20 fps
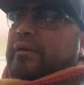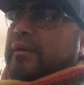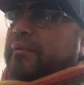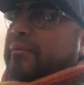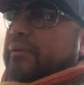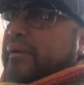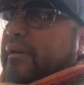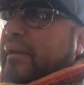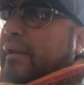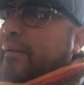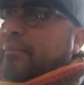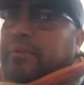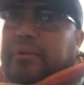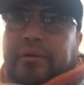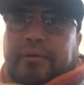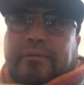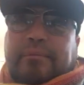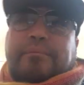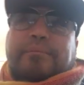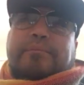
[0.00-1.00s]

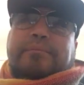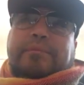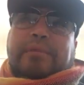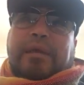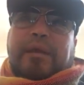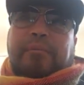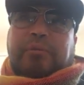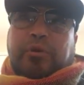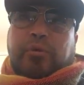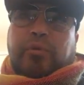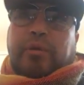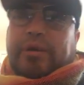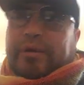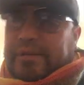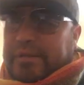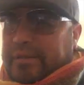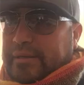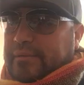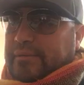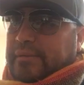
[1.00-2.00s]
everywhere.
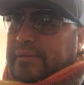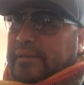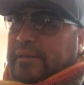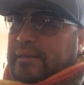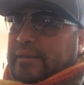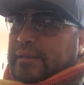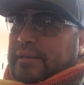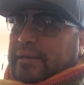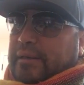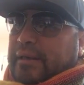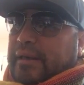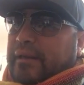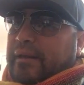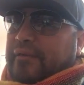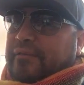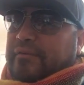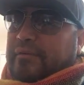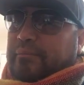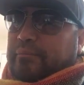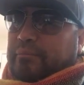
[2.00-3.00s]
Kena is a